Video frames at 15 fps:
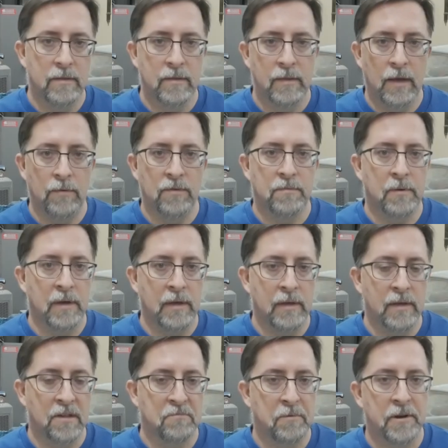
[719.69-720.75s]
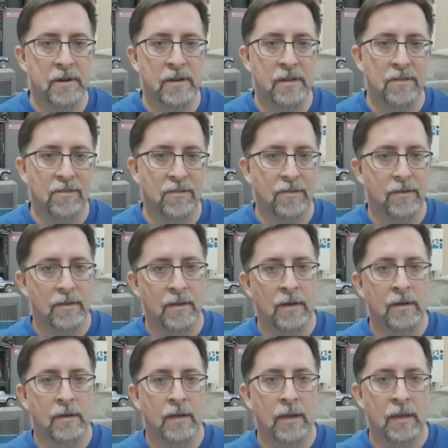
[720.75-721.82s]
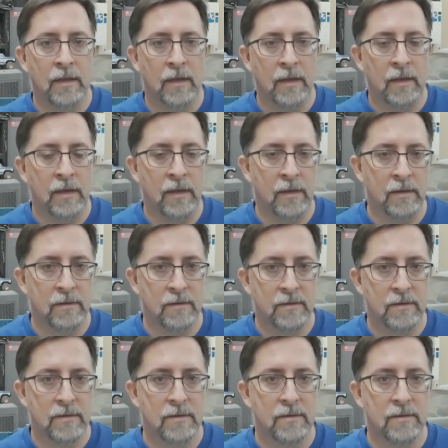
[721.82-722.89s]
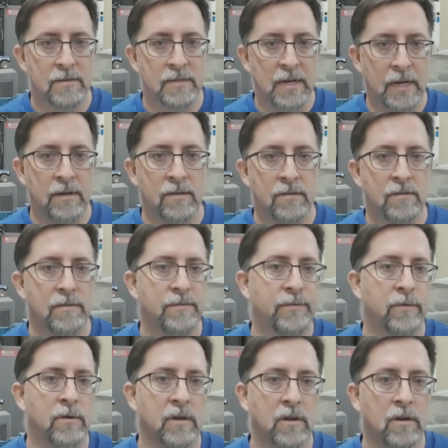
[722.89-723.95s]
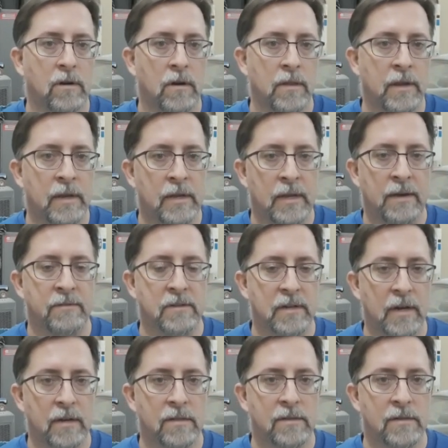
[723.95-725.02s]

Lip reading: That was my experience getting a title for a car that I didn't have a title